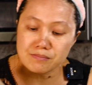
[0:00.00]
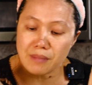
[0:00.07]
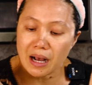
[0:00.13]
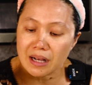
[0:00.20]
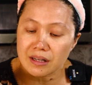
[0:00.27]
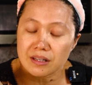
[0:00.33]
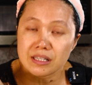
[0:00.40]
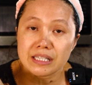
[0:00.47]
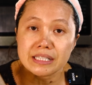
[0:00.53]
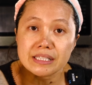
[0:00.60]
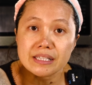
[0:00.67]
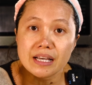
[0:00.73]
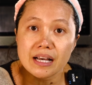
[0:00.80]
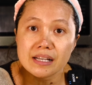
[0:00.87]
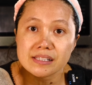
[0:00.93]

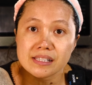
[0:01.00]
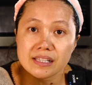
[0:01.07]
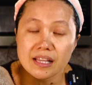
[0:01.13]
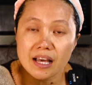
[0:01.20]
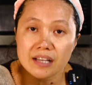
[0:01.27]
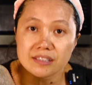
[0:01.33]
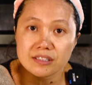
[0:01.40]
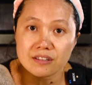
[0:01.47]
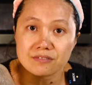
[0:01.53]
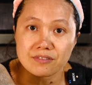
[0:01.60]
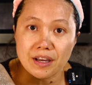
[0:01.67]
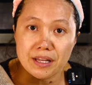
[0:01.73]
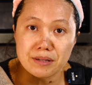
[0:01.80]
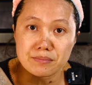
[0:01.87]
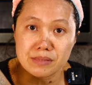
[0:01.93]
makgeolli has a lot of
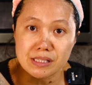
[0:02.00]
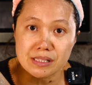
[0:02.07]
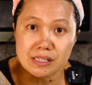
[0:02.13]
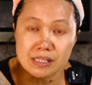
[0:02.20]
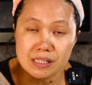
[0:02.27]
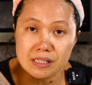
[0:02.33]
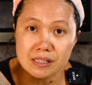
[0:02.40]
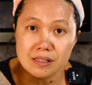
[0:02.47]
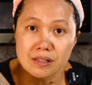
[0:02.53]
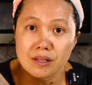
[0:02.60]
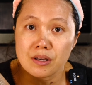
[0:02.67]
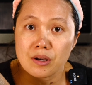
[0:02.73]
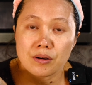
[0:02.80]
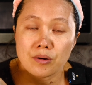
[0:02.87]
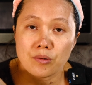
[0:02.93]
vitamin C,
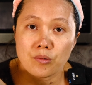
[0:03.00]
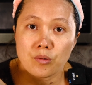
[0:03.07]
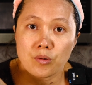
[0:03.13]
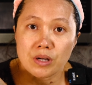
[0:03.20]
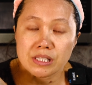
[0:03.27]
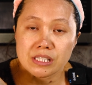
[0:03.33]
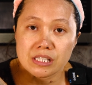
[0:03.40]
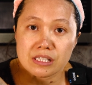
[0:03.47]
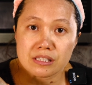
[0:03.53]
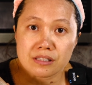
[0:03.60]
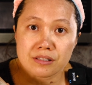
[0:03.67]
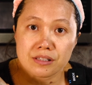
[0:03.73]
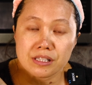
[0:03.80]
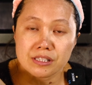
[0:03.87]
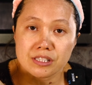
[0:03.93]
which
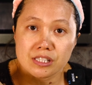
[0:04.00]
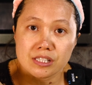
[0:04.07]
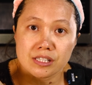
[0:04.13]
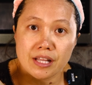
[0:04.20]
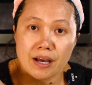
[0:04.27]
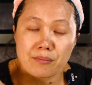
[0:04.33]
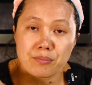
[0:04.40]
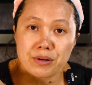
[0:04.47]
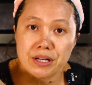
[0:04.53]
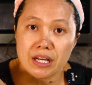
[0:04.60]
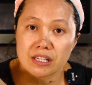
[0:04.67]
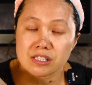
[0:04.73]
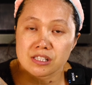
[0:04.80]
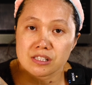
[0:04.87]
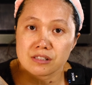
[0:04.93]
encourage the
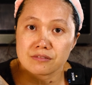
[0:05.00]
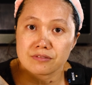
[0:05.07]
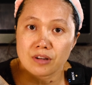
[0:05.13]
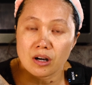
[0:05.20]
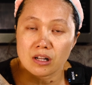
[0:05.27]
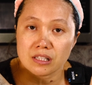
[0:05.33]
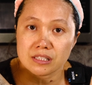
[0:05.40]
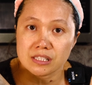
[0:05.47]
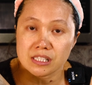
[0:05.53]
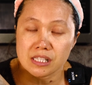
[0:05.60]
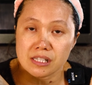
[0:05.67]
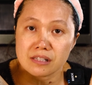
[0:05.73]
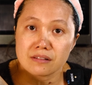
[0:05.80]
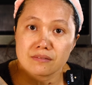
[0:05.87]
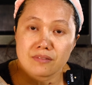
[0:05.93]
production of
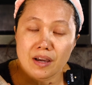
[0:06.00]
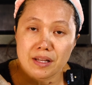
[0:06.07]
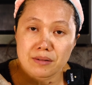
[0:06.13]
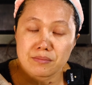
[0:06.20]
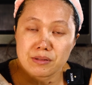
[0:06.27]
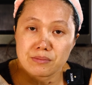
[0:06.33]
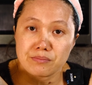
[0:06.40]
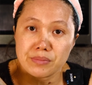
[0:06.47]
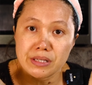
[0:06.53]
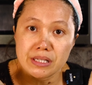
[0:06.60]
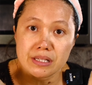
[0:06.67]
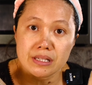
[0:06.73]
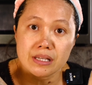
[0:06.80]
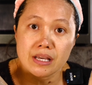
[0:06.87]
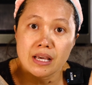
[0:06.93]
collagen, vitamin
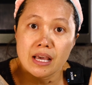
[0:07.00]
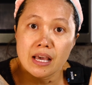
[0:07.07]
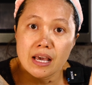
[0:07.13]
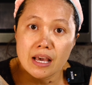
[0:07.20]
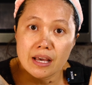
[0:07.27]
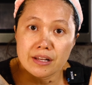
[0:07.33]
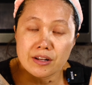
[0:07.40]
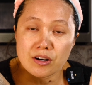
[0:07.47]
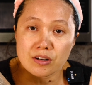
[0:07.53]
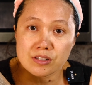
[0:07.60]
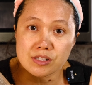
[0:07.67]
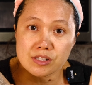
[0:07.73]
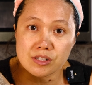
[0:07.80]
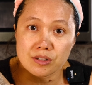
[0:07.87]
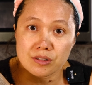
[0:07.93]
B, and
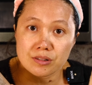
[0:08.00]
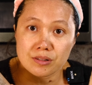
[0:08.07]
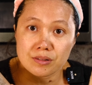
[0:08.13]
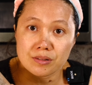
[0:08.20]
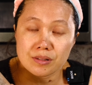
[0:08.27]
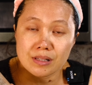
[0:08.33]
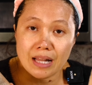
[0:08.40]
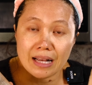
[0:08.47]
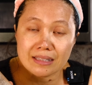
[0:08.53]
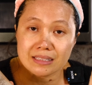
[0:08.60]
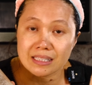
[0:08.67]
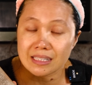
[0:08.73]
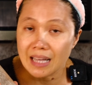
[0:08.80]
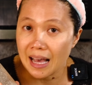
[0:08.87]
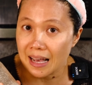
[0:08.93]
also
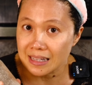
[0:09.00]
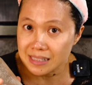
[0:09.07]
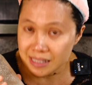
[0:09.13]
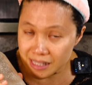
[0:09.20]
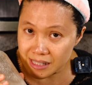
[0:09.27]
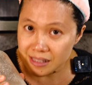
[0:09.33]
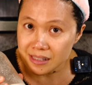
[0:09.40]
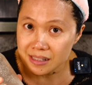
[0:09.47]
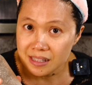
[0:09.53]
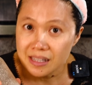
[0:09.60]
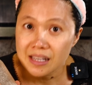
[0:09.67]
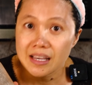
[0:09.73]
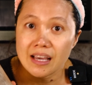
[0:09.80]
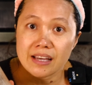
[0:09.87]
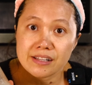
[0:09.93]
lactic acid,
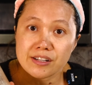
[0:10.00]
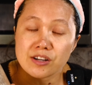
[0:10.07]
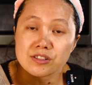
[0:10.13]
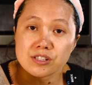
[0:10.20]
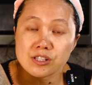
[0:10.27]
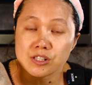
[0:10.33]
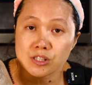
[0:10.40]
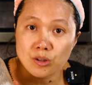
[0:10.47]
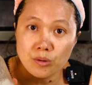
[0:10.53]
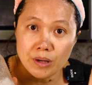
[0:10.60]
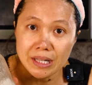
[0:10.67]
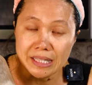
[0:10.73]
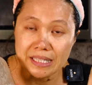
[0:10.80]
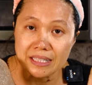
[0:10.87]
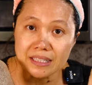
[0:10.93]
and also
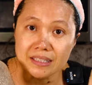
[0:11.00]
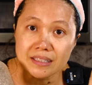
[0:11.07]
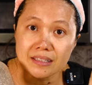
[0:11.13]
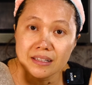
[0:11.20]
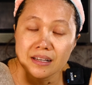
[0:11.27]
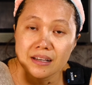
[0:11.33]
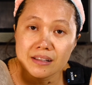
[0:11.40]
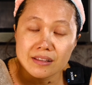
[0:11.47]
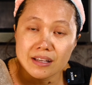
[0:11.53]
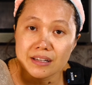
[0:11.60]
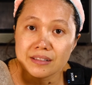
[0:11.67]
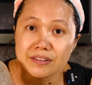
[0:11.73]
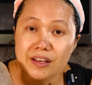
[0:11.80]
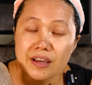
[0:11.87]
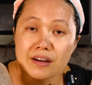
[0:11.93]
squalene.
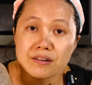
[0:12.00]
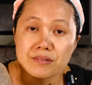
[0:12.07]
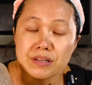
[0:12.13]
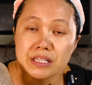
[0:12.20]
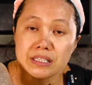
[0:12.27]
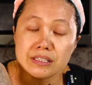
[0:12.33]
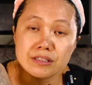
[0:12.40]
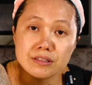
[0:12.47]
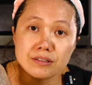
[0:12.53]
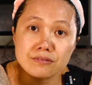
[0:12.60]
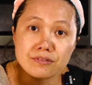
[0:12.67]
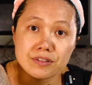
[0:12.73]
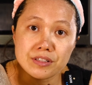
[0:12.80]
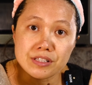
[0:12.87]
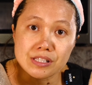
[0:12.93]
Then they are really good
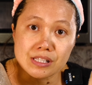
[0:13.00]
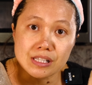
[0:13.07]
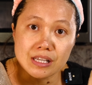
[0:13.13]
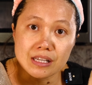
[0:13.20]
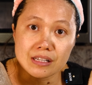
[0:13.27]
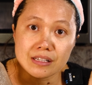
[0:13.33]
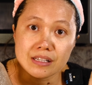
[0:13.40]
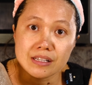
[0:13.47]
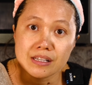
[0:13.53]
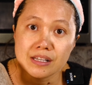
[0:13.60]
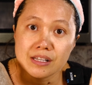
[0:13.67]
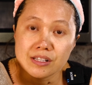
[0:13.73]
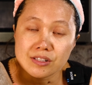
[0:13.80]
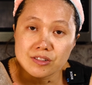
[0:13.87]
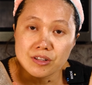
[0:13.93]
for the skin.
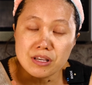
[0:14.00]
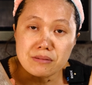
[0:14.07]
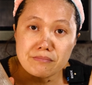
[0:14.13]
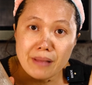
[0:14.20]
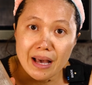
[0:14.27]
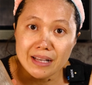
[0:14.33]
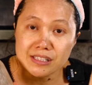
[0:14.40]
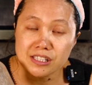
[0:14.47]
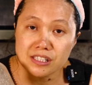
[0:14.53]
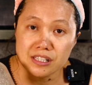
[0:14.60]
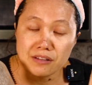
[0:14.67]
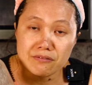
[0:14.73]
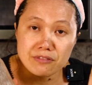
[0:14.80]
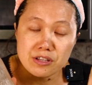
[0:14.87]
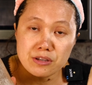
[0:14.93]
So imagine
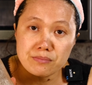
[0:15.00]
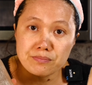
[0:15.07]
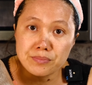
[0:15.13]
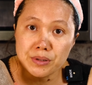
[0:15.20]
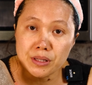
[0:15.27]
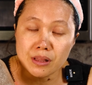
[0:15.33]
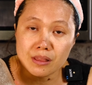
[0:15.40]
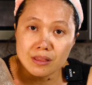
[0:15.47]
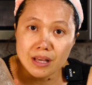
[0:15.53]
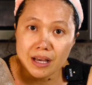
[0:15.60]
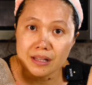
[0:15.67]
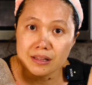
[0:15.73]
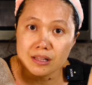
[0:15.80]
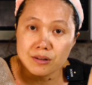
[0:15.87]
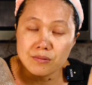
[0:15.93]
if you put
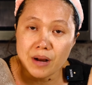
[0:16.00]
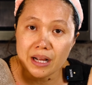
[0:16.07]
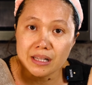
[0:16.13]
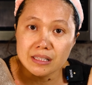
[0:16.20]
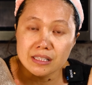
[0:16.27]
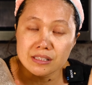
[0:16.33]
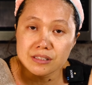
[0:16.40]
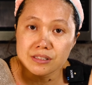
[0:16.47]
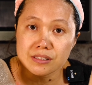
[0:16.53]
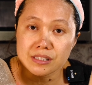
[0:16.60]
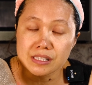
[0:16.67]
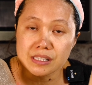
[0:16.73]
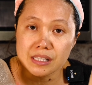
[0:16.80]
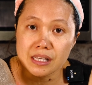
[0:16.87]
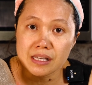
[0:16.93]
that directly in your
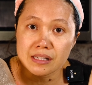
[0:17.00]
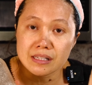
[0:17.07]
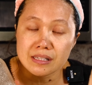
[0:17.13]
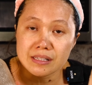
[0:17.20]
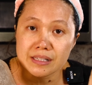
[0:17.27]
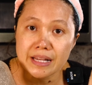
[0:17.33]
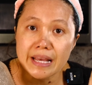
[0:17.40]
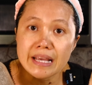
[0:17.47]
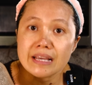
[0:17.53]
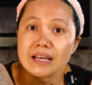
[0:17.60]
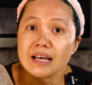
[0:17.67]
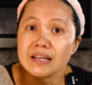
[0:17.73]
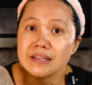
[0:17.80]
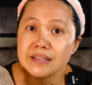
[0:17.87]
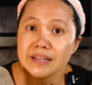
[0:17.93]
skin day
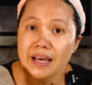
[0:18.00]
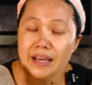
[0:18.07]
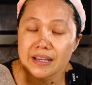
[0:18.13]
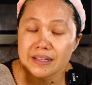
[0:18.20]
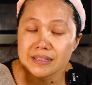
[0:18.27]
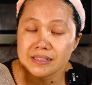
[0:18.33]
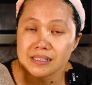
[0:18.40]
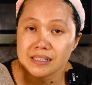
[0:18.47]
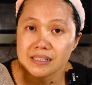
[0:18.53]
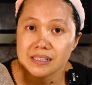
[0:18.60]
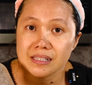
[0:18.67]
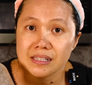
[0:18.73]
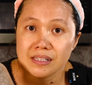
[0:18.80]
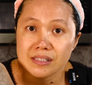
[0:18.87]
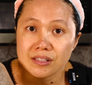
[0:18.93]
and night.
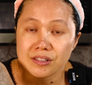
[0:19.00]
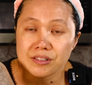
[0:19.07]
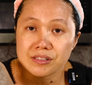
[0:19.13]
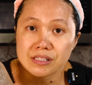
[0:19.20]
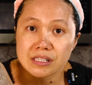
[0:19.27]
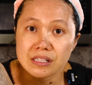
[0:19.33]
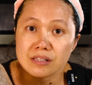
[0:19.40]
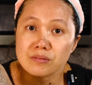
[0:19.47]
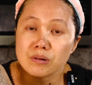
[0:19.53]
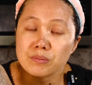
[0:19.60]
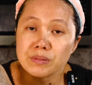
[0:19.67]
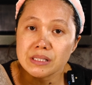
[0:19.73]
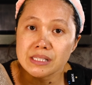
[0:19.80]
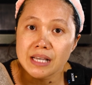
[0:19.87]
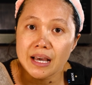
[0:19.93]
Your skin will
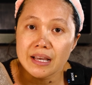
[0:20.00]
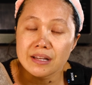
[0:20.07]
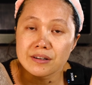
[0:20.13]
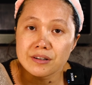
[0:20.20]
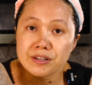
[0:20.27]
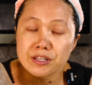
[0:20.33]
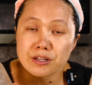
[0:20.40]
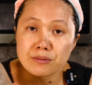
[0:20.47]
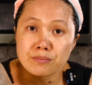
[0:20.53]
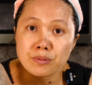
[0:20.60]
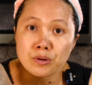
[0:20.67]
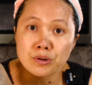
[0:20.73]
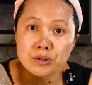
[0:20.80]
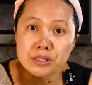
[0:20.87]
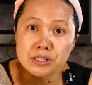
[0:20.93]
be tighter, your
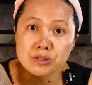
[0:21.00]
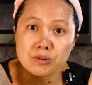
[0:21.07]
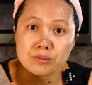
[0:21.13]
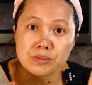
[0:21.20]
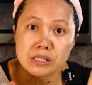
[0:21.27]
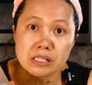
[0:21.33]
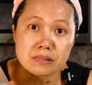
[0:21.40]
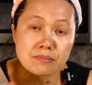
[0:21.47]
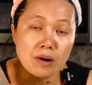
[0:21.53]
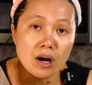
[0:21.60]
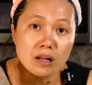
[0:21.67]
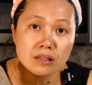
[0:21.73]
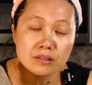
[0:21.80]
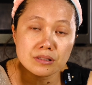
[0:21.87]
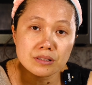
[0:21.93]
pores will be
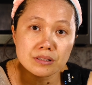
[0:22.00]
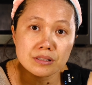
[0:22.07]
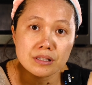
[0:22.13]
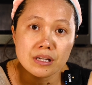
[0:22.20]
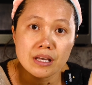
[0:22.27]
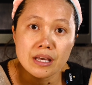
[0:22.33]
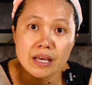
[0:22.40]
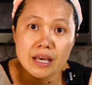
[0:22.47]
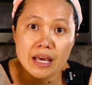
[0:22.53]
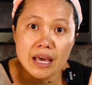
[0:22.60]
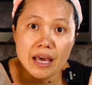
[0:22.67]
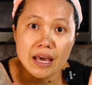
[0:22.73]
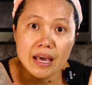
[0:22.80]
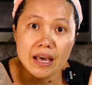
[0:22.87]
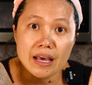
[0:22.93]
smaller,
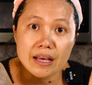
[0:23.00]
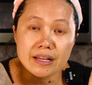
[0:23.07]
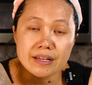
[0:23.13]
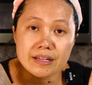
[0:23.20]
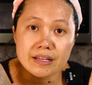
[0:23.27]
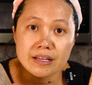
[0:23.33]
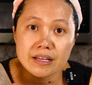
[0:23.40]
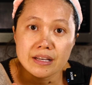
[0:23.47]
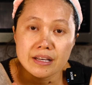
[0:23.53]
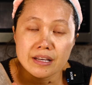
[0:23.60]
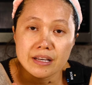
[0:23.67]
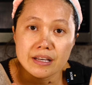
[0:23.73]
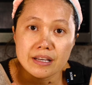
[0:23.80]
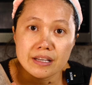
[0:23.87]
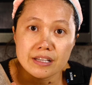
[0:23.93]
and
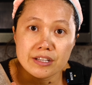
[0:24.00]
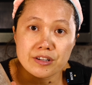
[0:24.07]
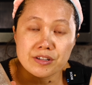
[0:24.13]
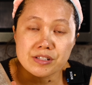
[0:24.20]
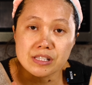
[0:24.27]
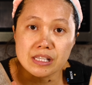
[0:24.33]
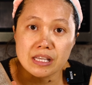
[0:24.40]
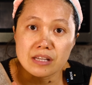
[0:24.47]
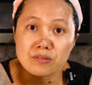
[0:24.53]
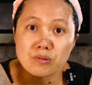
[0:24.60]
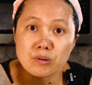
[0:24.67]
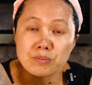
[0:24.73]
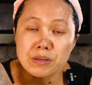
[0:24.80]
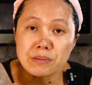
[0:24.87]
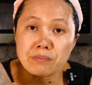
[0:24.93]
your skin
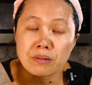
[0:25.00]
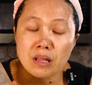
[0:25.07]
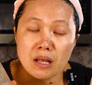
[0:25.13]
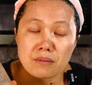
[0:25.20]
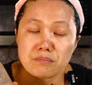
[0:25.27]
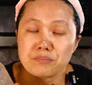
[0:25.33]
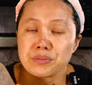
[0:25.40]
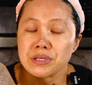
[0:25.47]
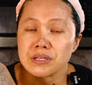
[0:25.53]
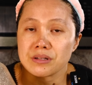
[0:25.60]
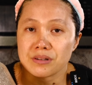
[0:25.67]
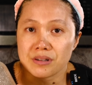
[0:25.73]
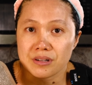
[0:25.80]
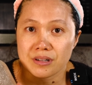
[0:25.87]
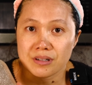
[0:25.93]
will be
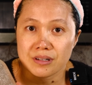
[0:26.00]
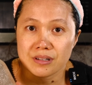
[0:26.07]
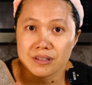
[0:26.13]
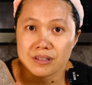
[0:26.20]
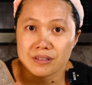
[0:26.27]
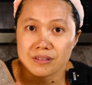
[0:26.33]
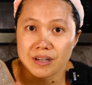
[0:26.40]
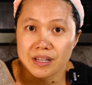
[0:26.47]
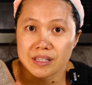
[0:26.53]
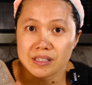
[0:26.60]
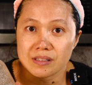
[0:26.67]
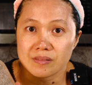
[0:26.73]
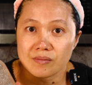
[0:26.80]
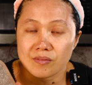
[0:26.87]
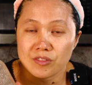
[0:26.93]
plumpier, right?
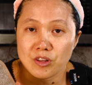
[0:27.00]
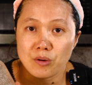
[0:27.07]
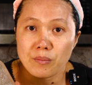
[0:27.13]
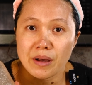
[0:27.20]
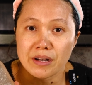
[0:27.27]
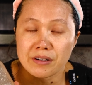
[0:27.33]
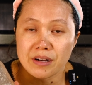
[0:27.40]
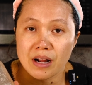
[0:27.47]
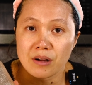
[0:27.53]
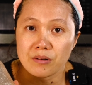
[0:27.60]
No matter